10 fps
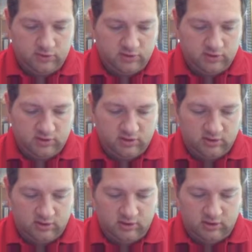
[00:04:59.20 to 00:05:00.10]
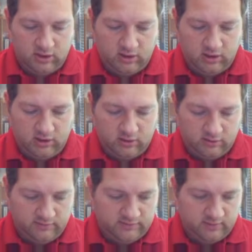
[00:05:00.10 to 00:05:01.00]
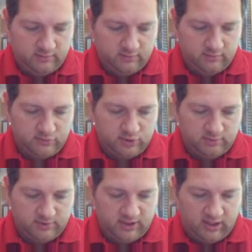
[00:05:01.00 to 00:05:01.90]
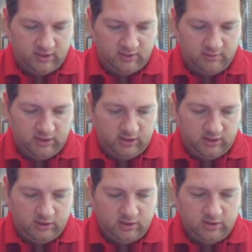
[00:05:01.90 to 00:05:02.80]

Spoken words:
Just again, you know, if something jumps out at me.